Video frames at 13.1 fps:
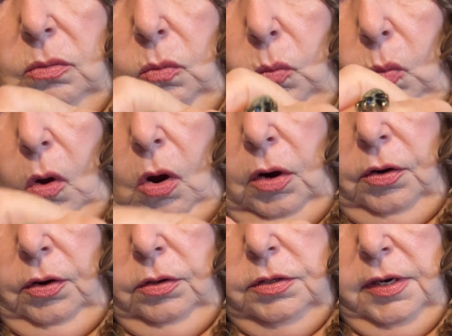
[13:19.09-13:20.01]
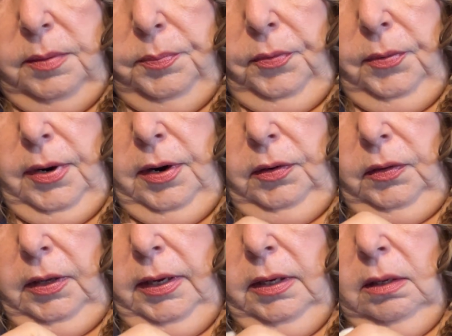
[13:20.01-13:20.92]
water
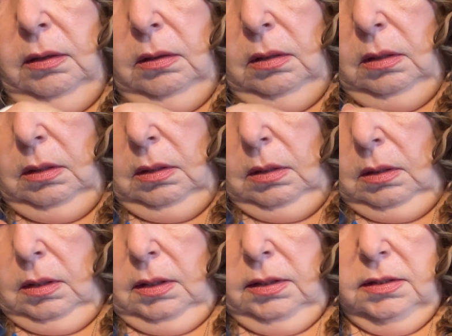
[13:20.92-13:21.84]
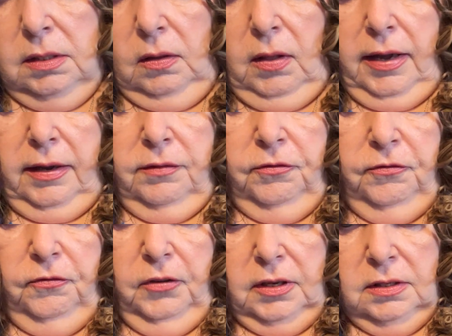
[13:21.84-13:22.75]
temporarily until I can
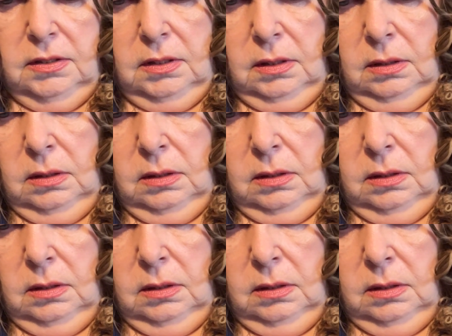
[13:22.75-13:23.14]
fix